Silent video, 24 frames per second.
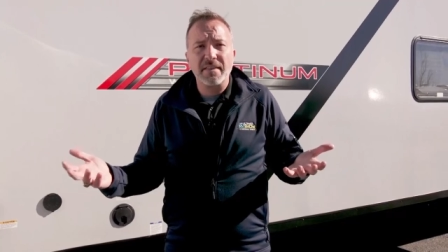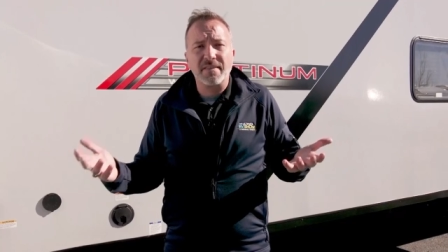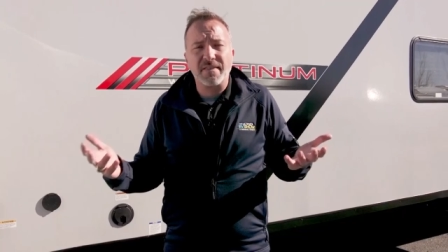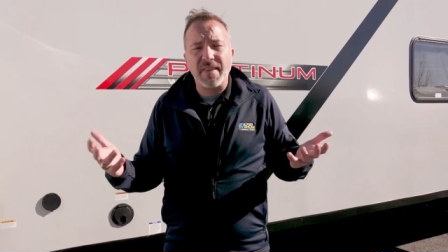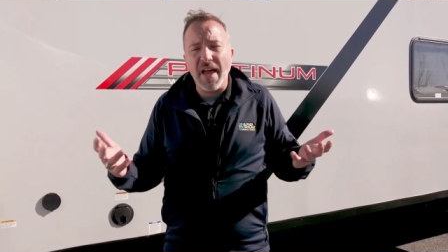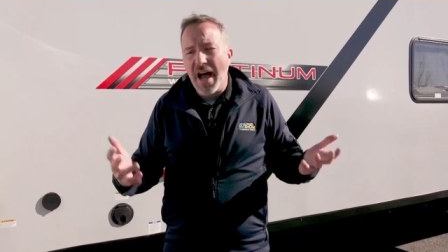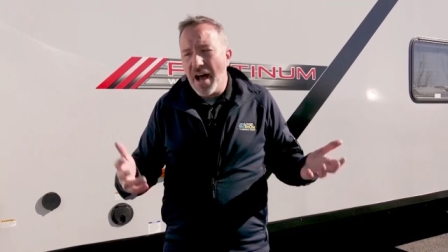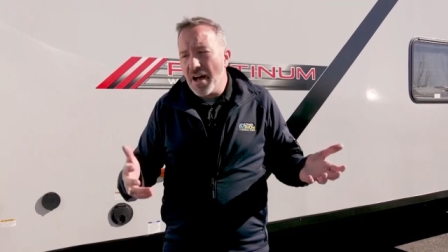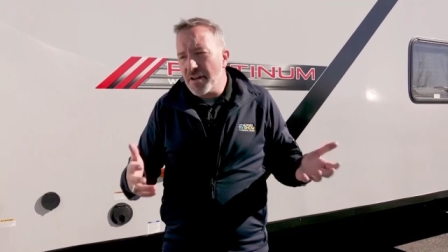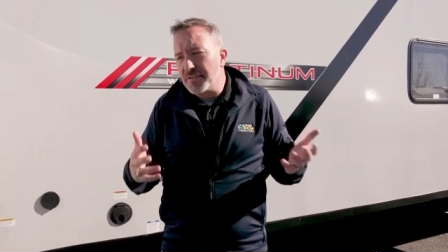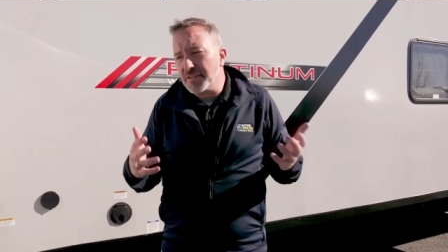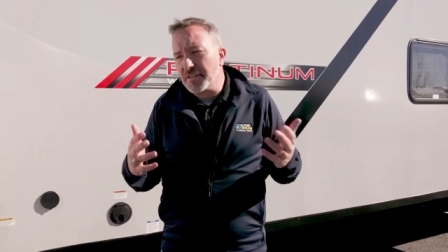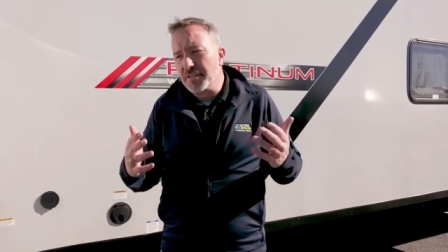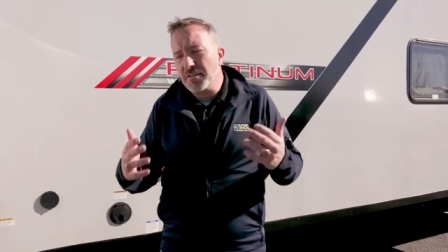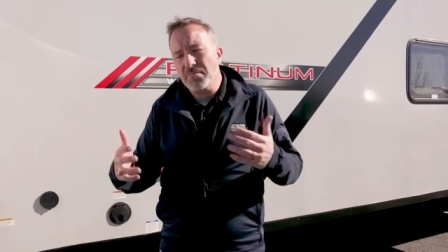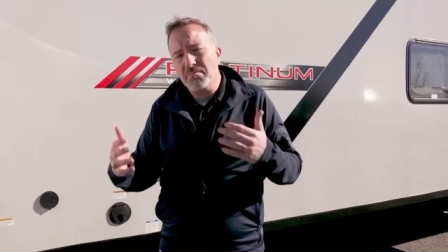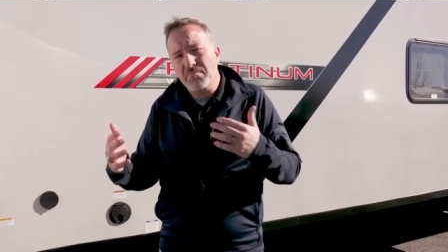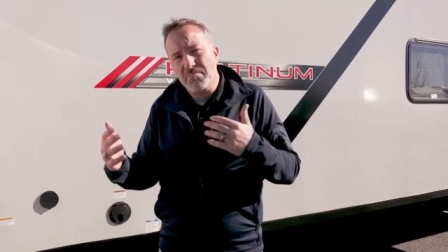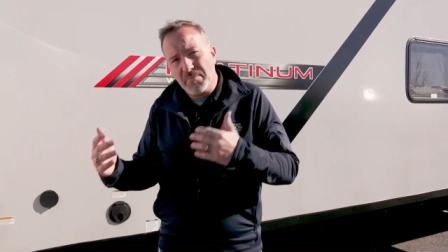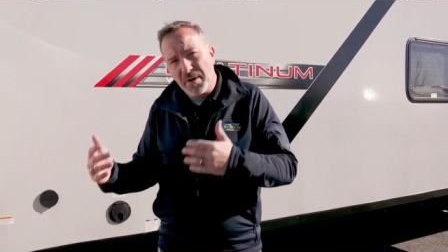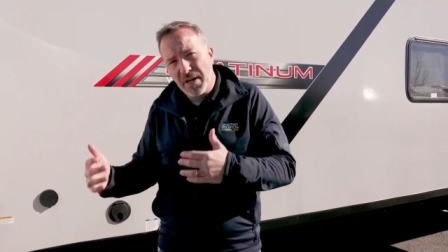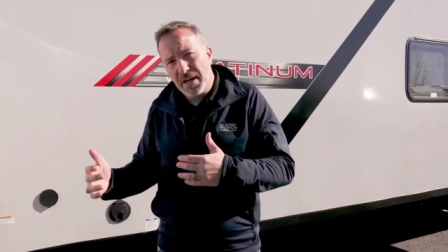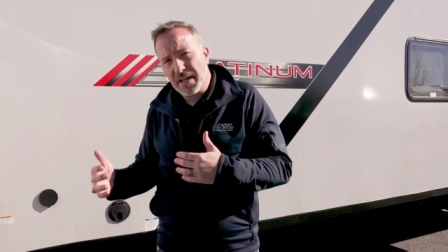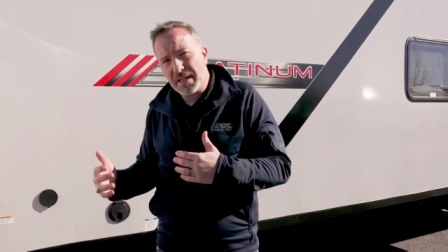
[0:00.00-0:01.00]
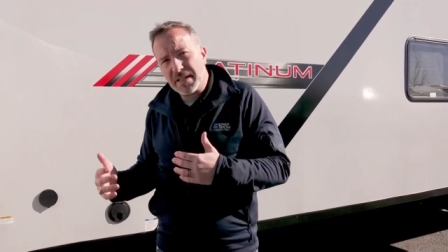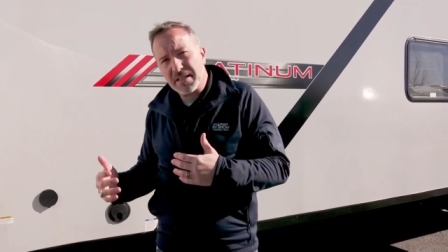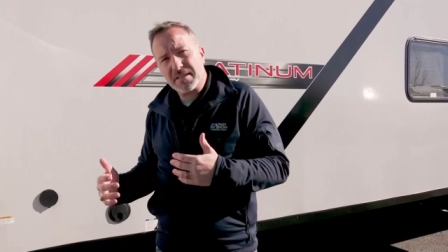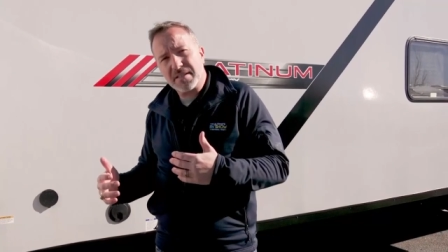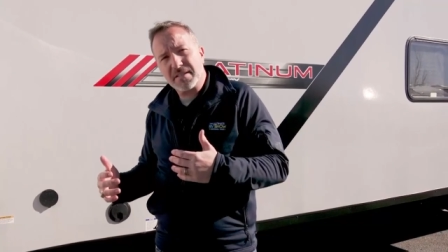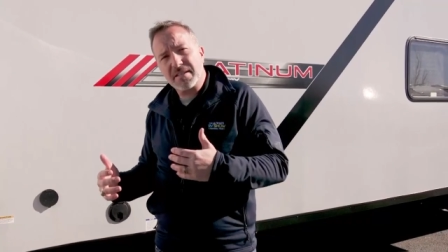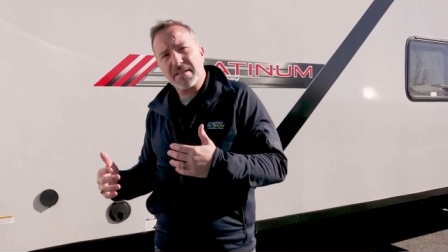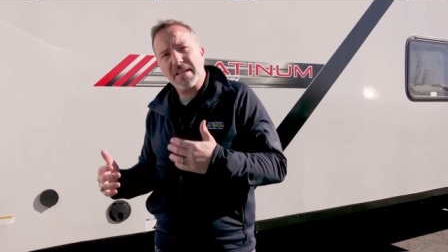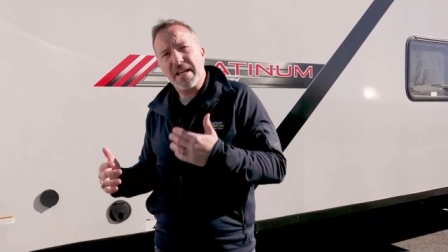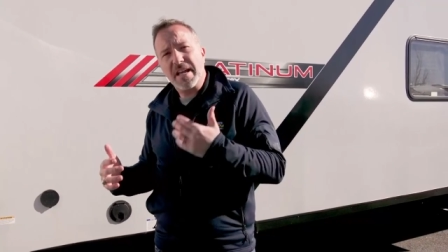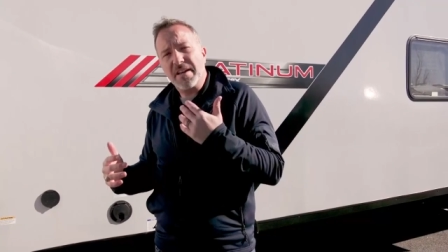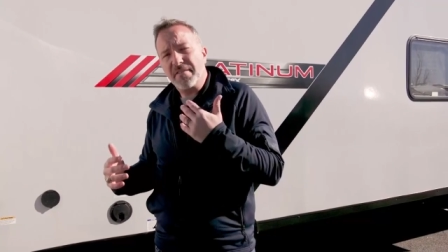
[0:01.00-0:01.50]
thousand
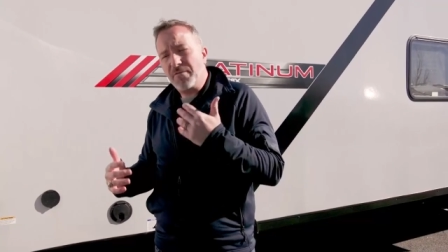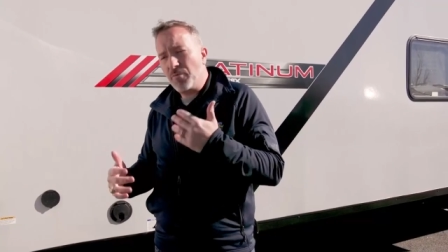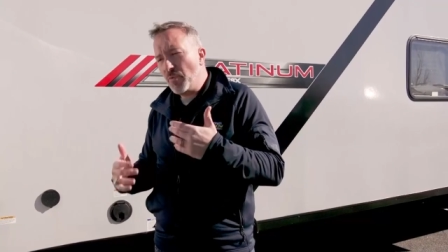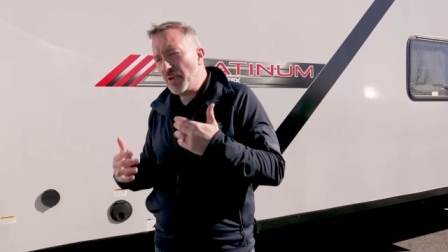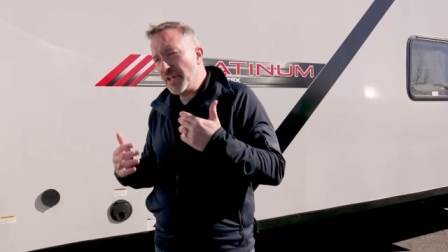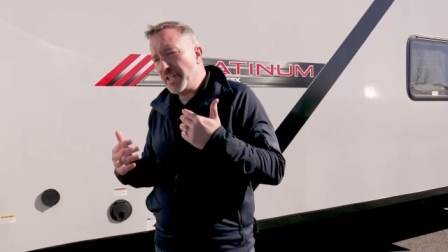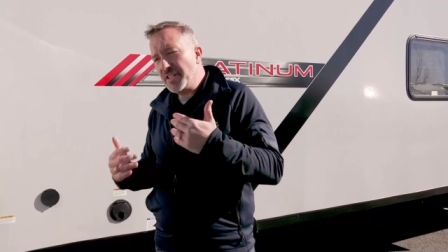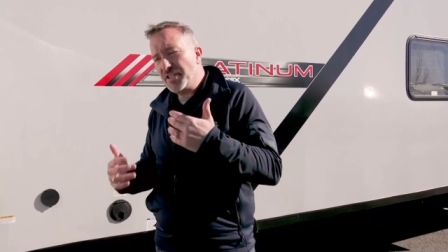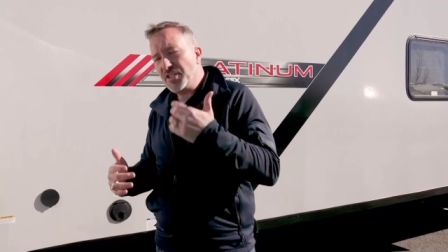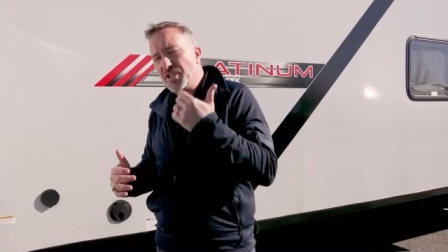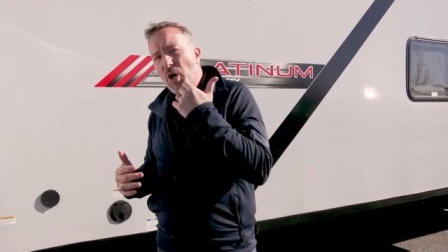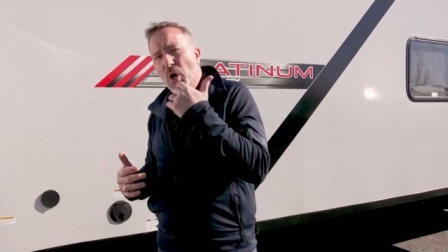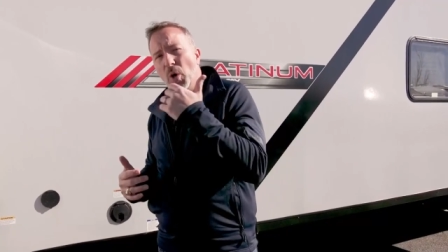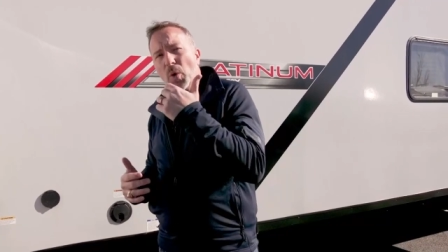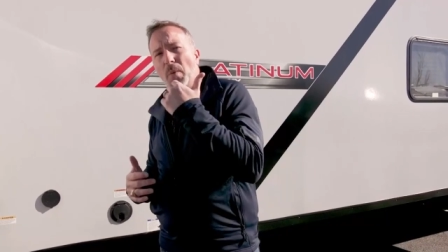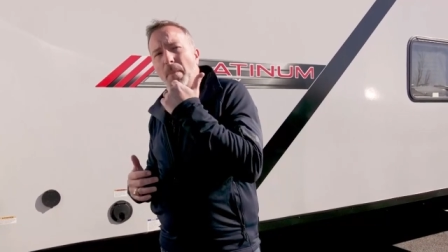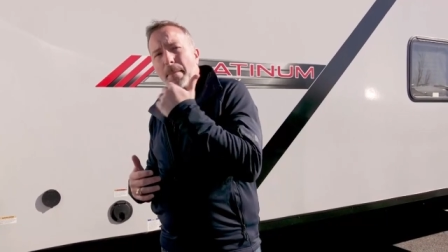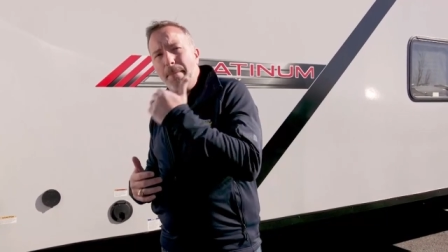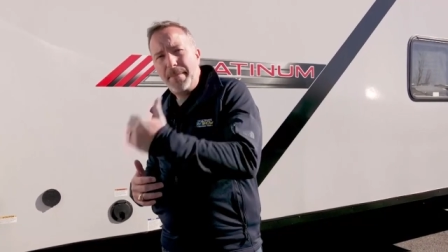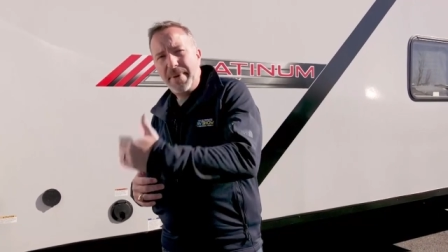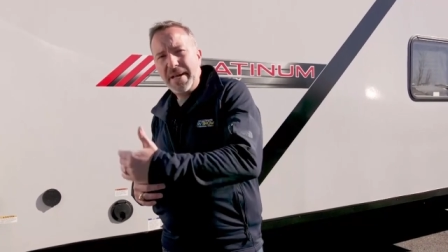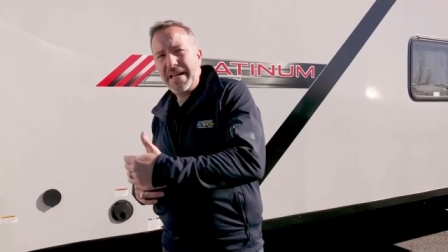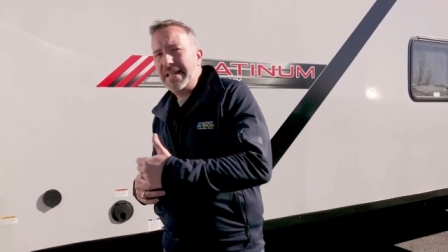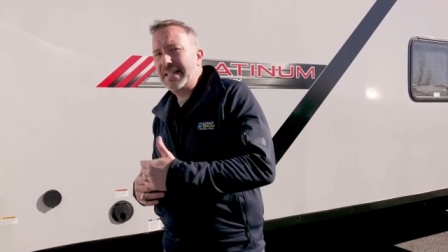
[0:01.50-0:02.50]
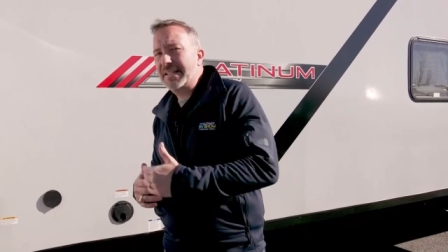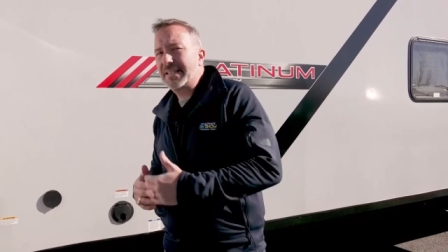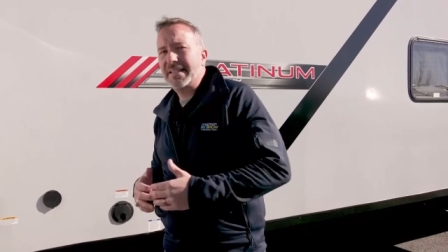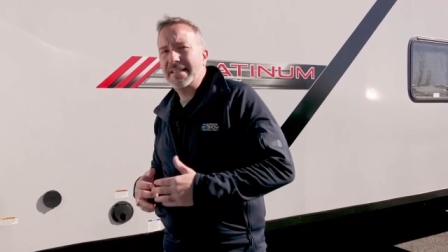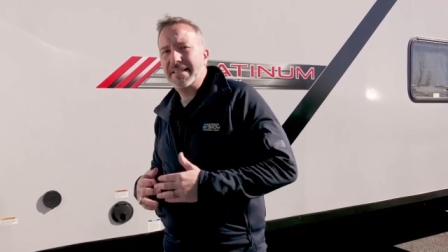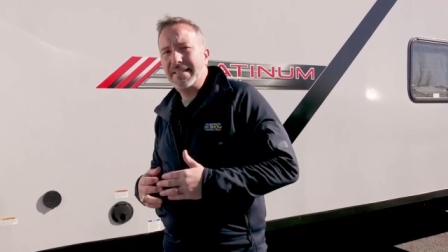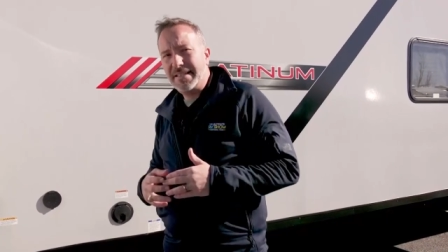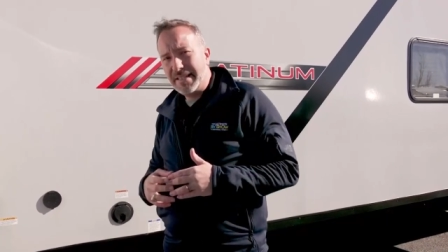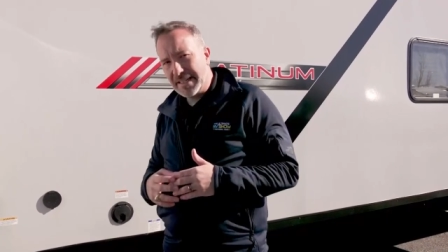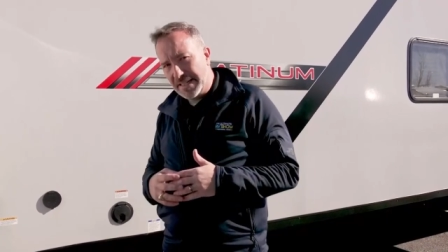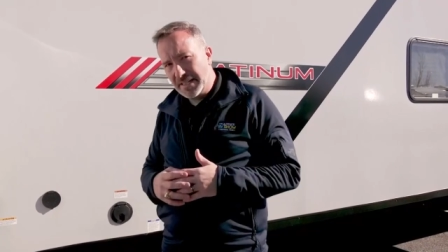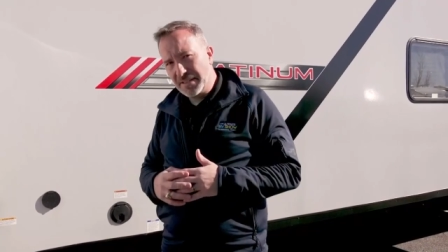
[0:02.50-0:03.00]
bucks if we don't beat the
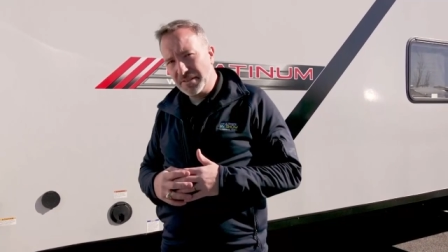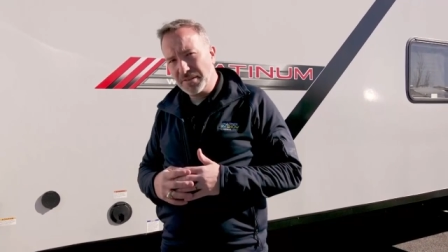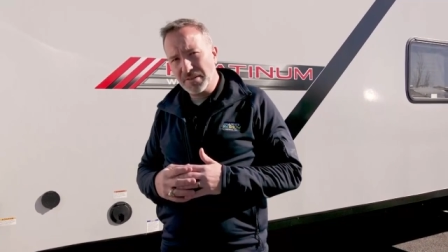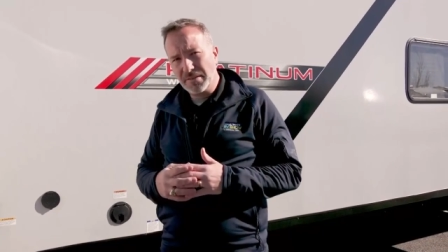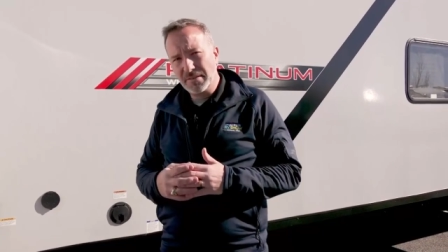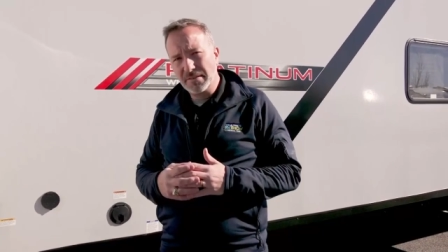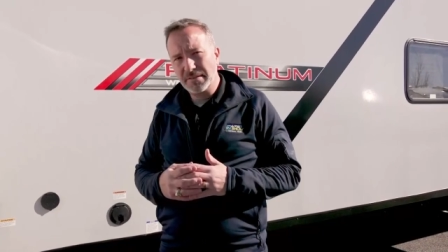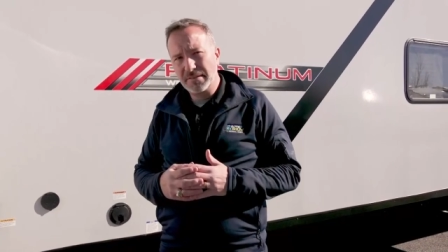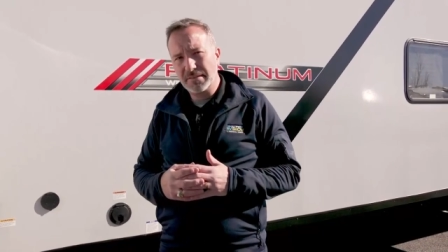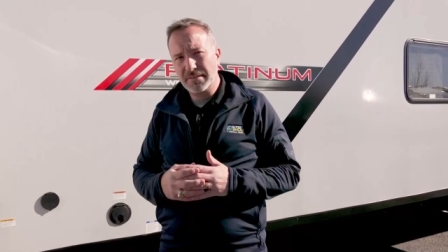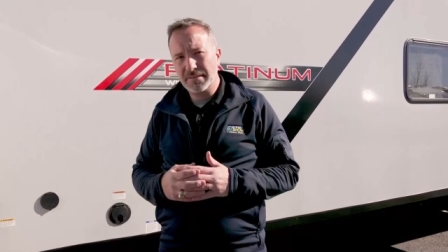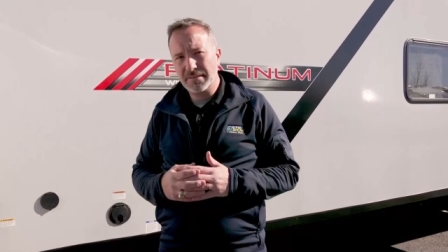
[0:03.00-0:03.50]
deal,